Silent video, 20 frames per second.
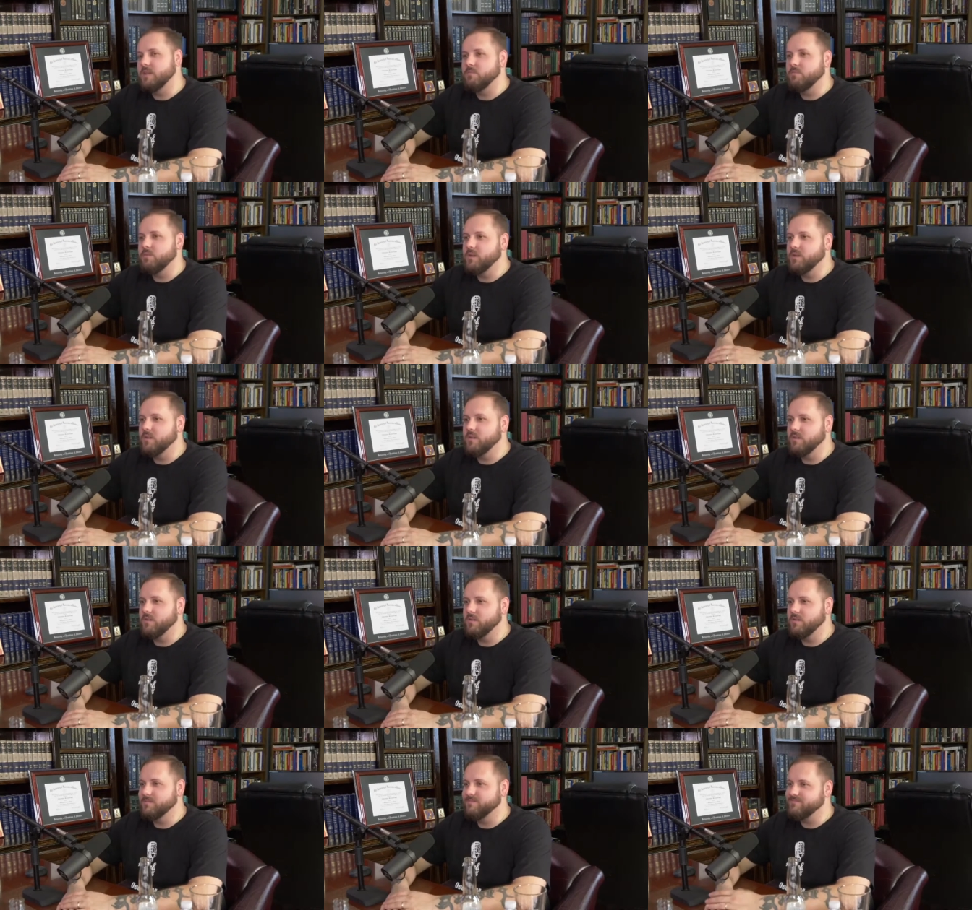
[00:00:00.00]

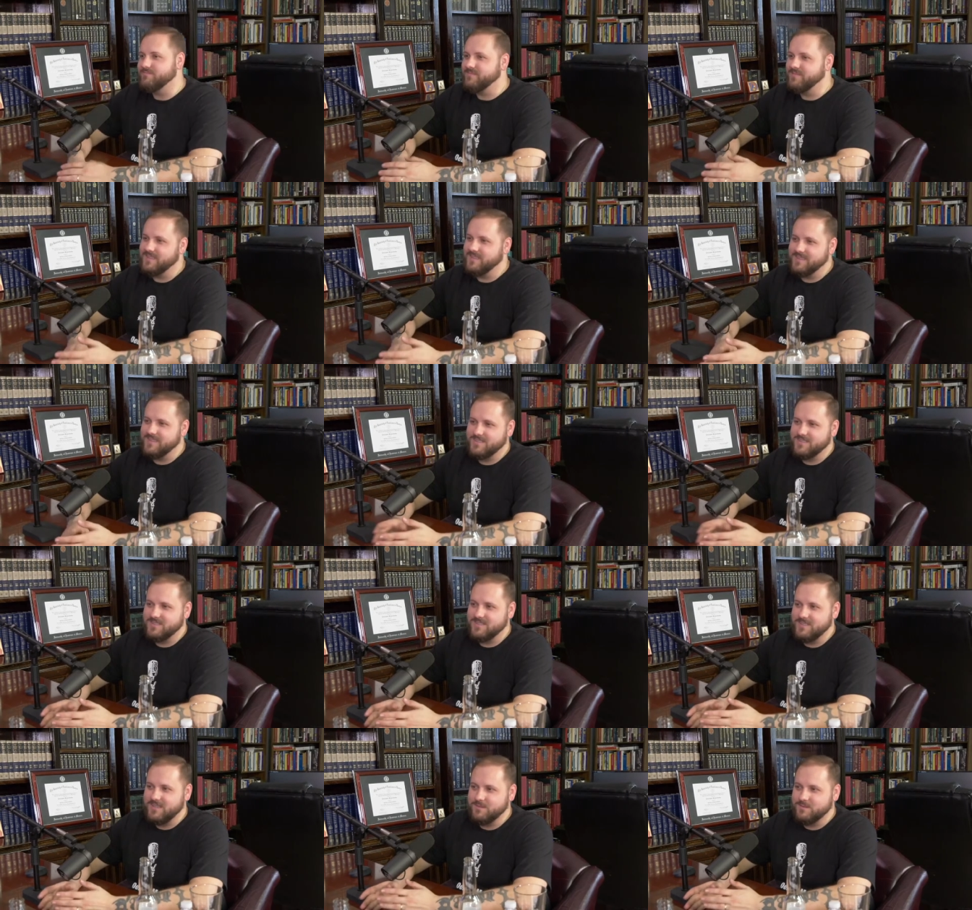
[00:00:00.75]
Peter, it
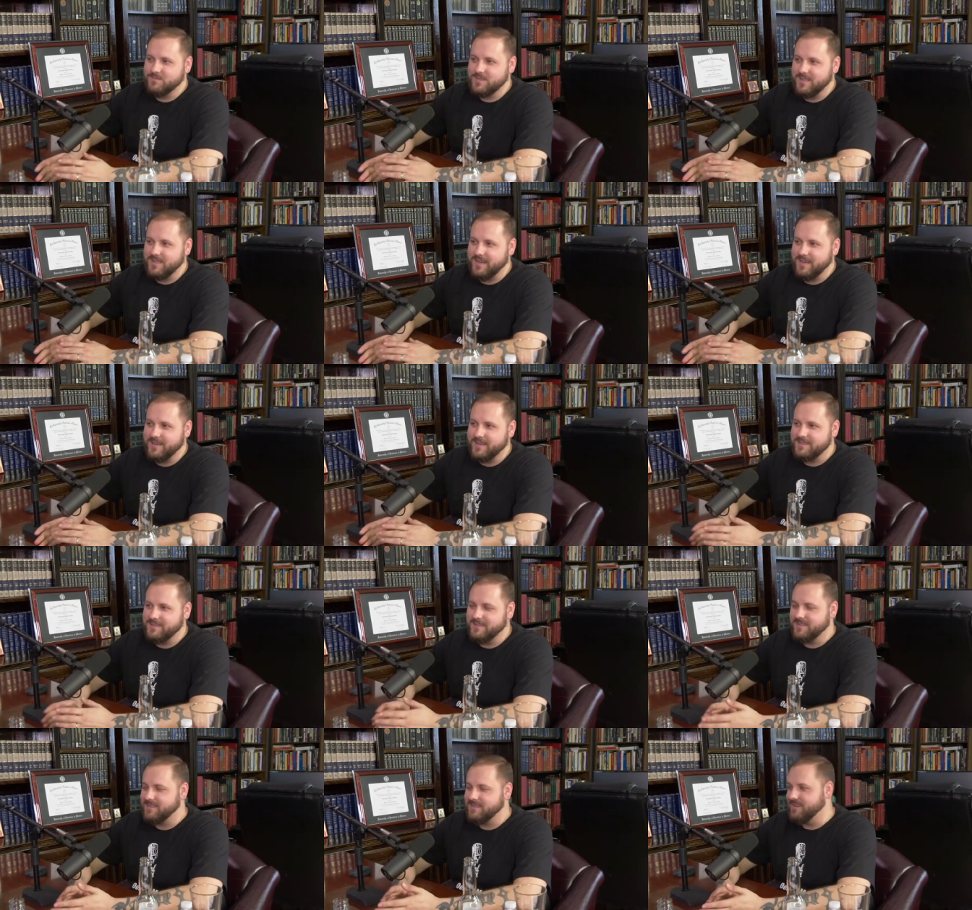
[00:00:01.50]
just seems like
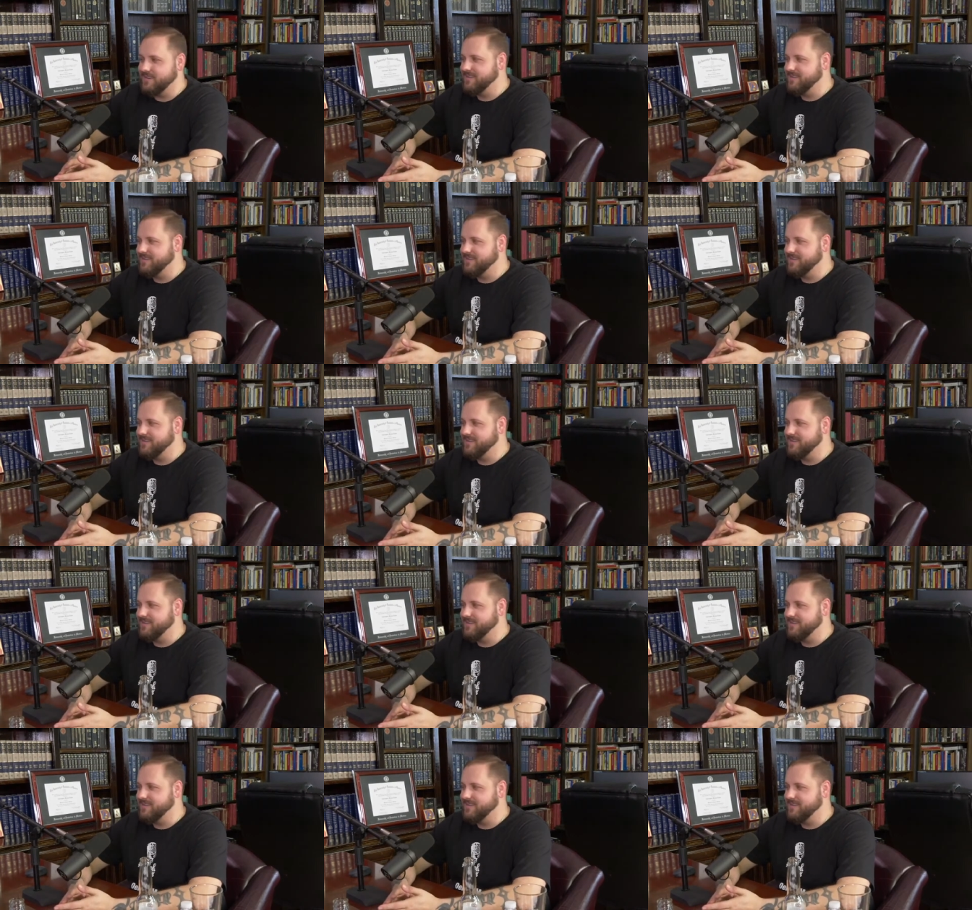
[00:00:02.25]
that they're